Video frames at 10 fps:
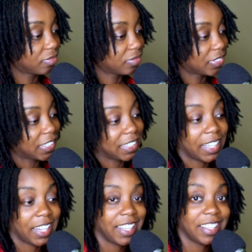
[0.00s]
That
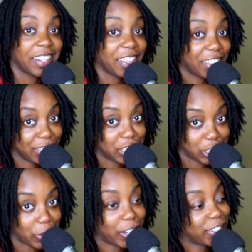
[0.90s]
ain't the
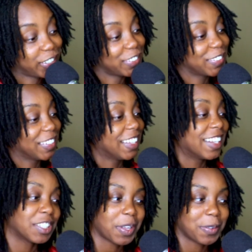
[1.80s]
shark.
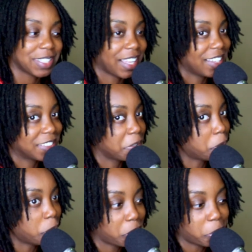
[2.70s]
That's why I was like, is it
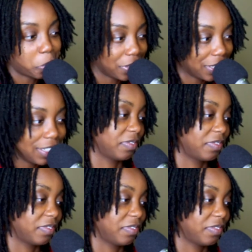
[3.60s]
more than one?
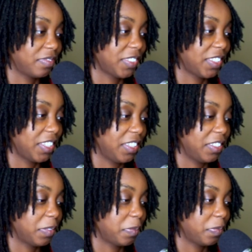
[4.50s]
Look at
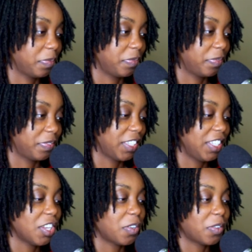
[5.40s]
him. He
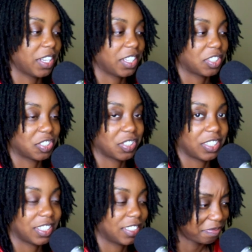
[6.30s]
know it ain't the shark.
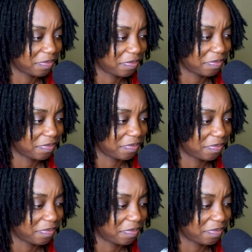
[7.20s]
But what
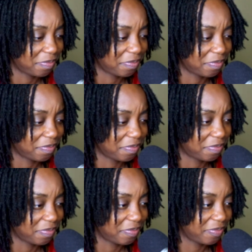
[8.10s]
kind? What kind of
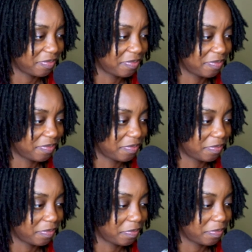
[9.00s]
shark? The tiger
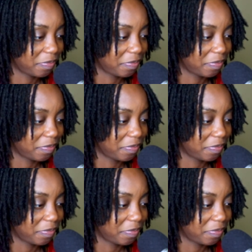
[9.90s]
shark.